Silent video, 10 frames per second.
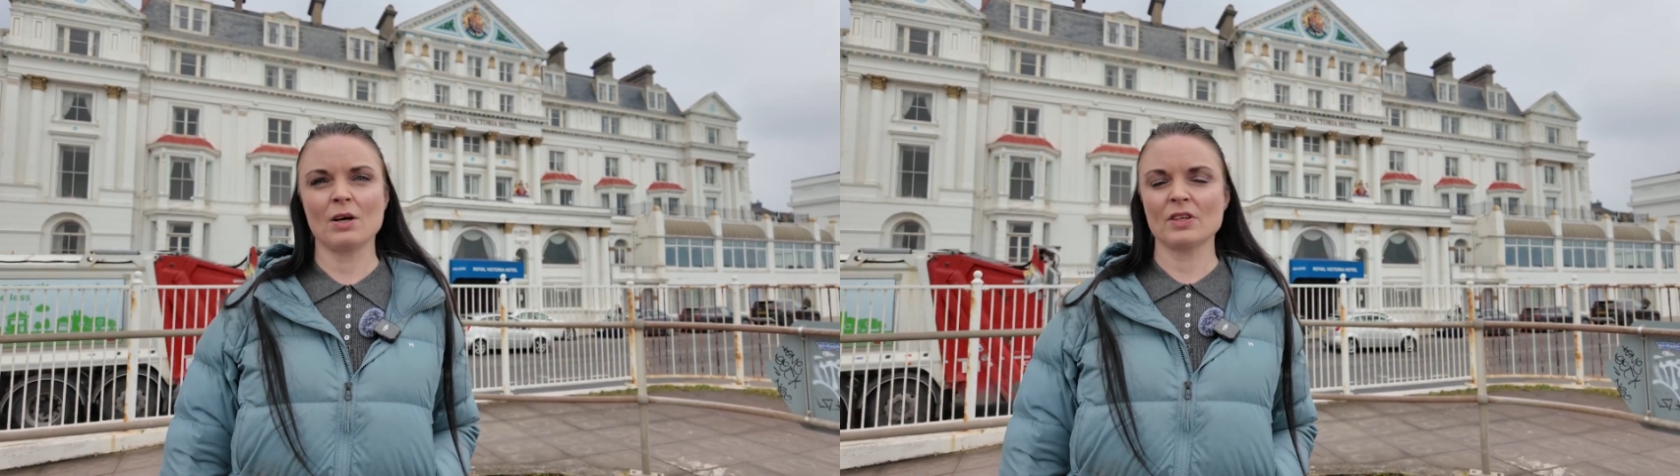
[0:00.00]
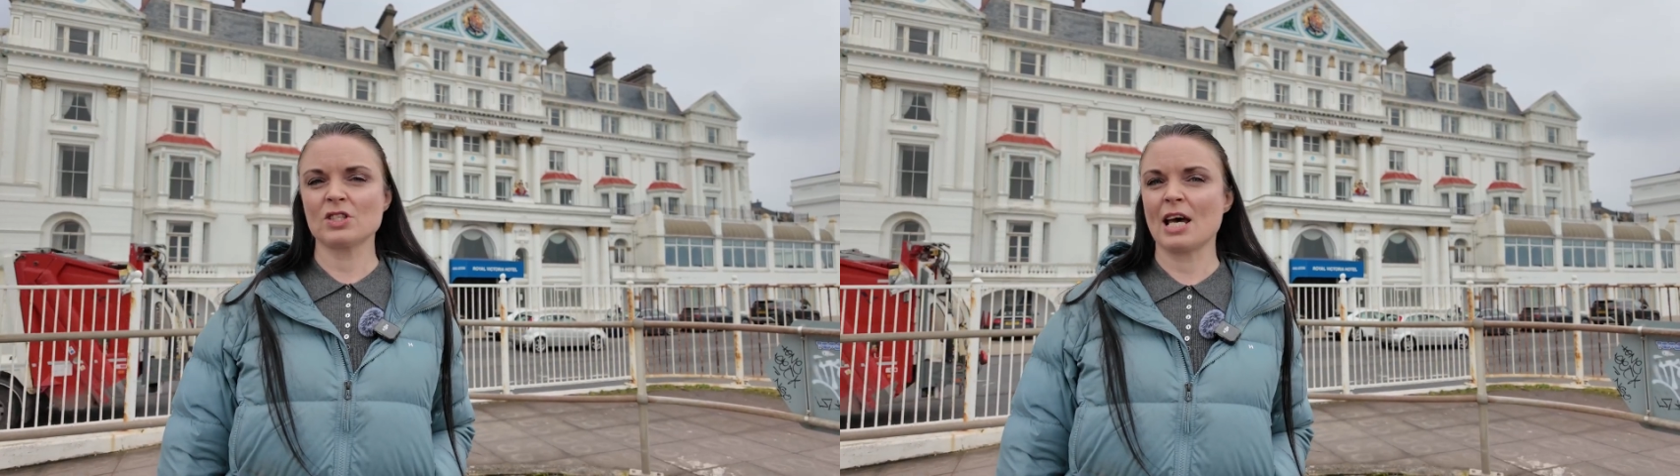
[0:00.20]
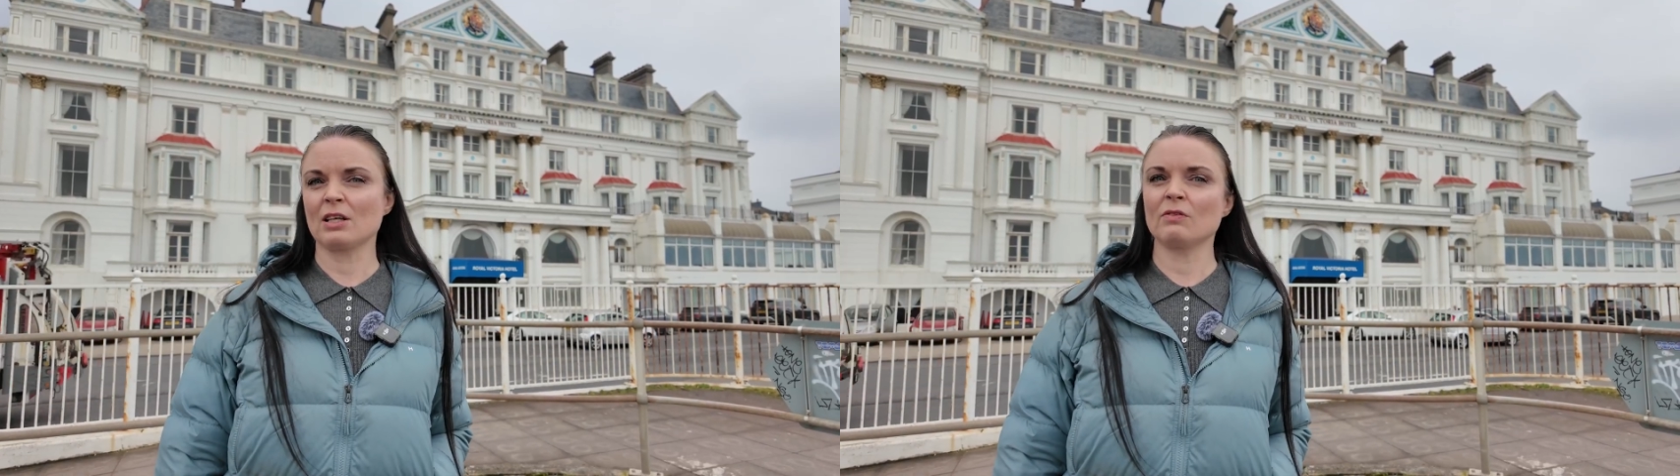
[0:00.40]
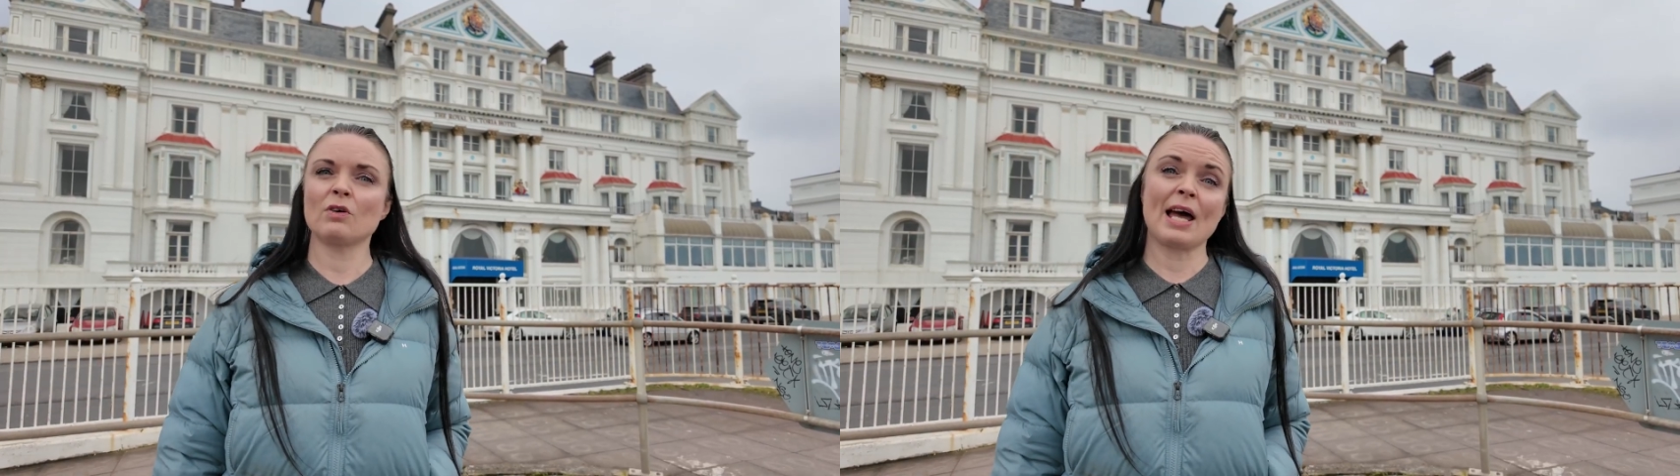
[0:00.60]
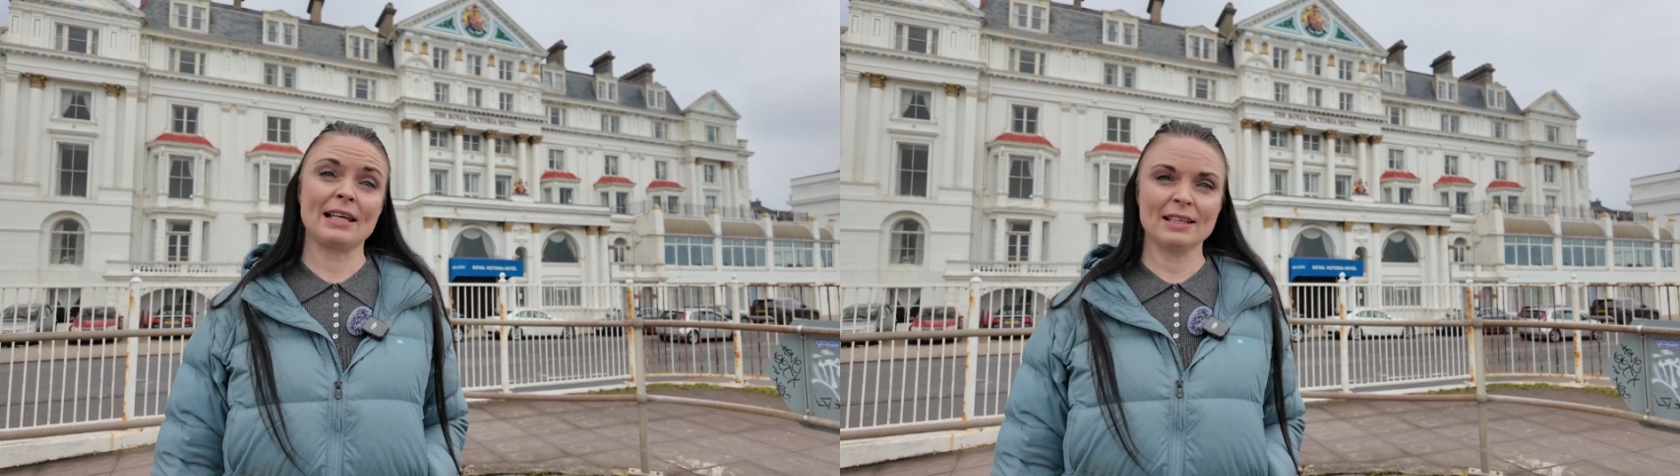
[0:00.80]
on the channel
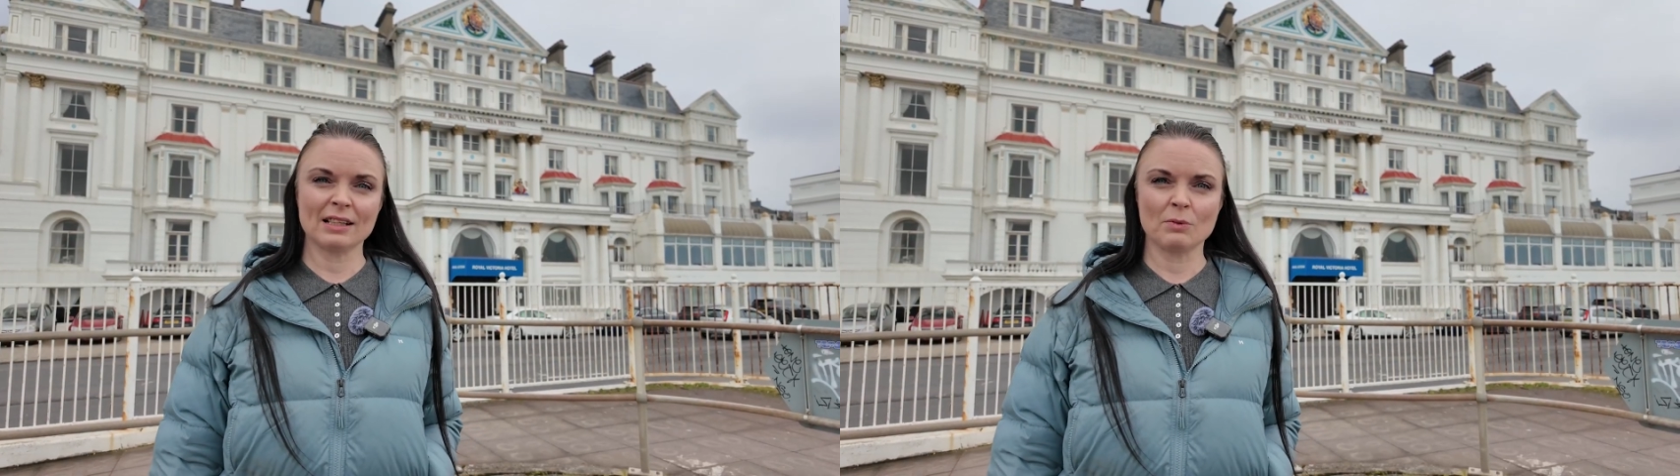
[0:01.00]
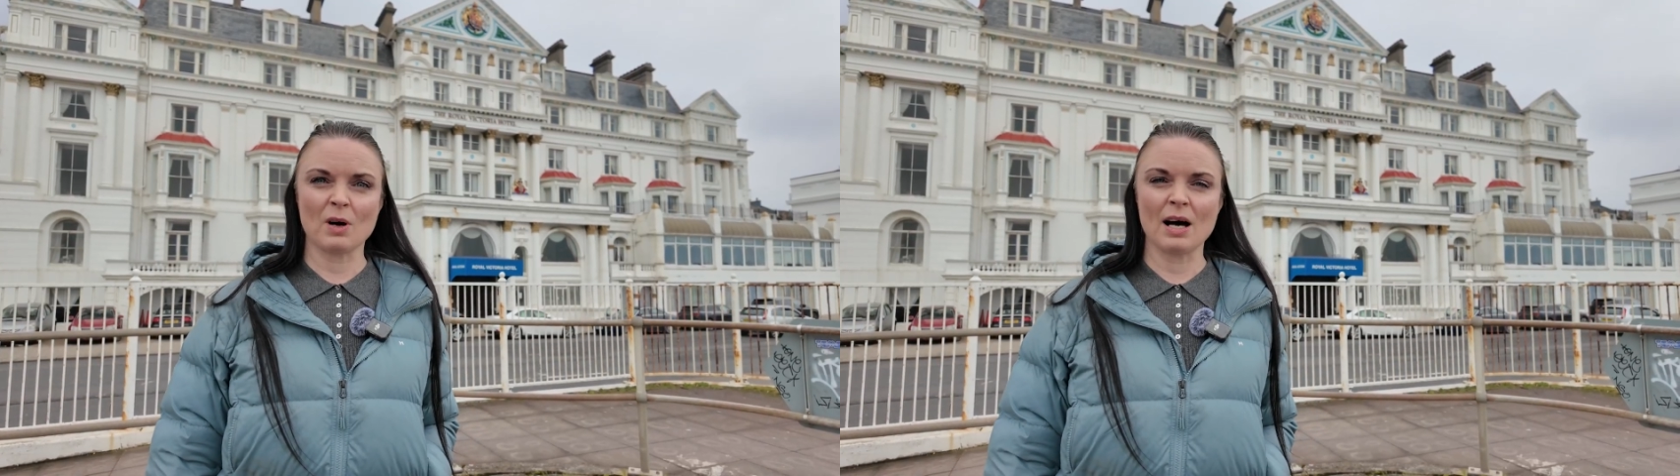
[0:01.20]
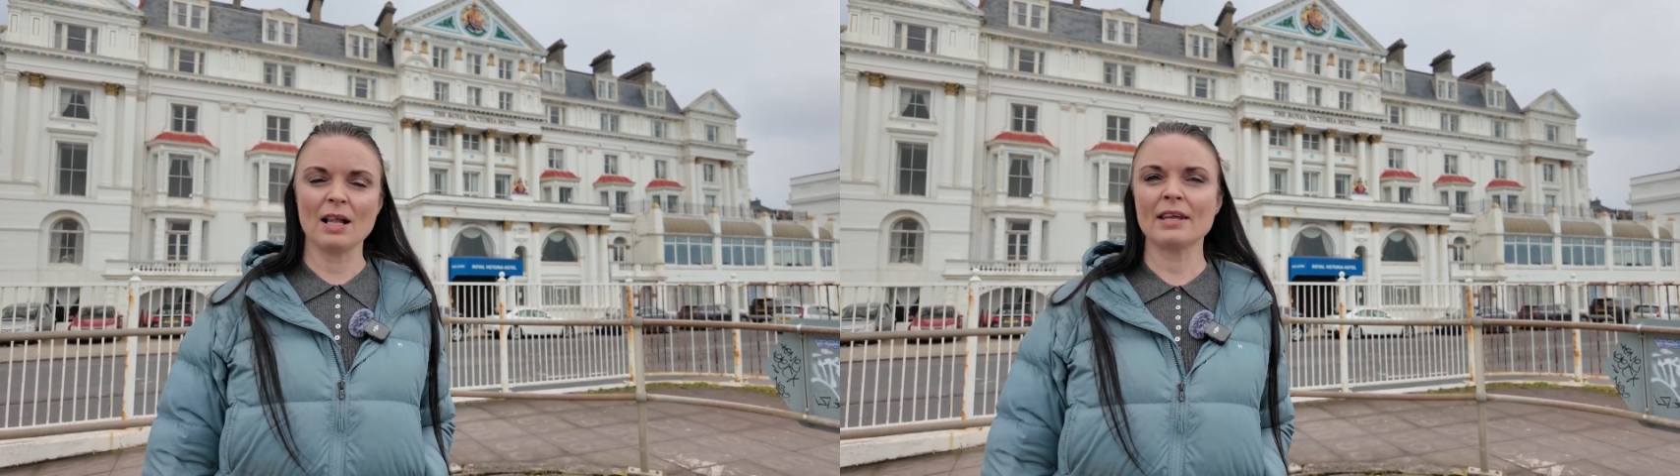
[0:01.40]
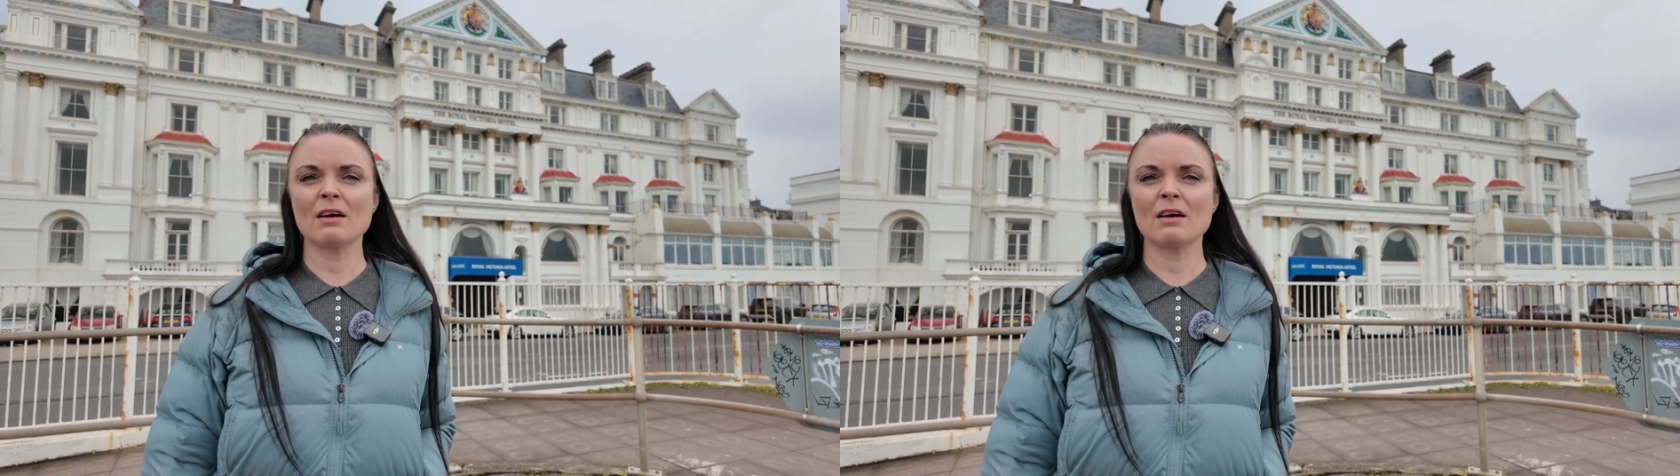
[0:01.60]
for a little while,